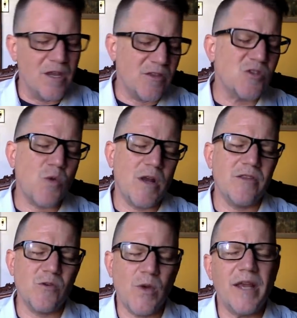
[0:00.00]
There's one
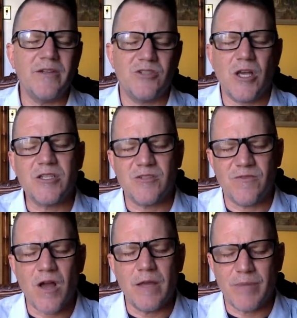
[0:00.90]
other way to
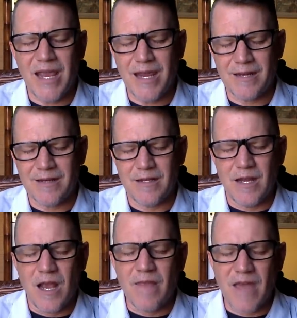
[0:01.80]
justify pain,
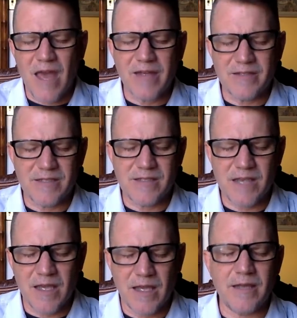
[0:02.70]
and that is to
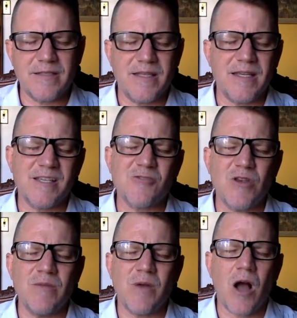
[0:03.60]
say it's the
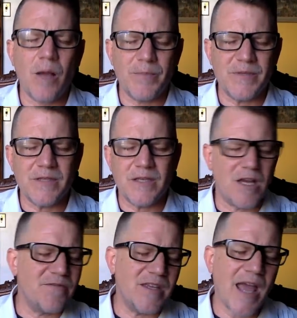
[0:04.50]
extreme opposite
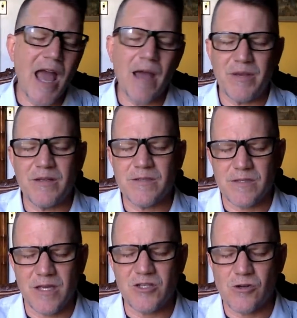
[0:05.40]
of the happiness
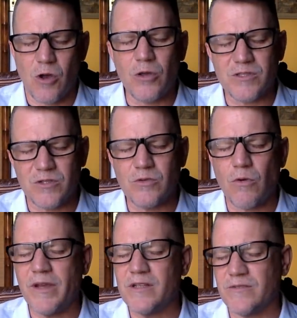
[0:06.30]
that you're also
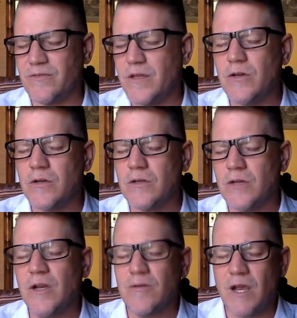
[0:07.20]
going to feel,
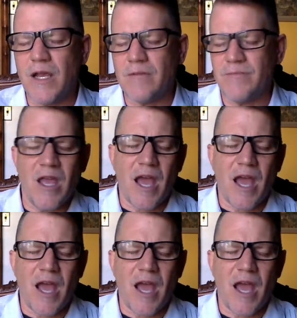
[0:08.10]
right?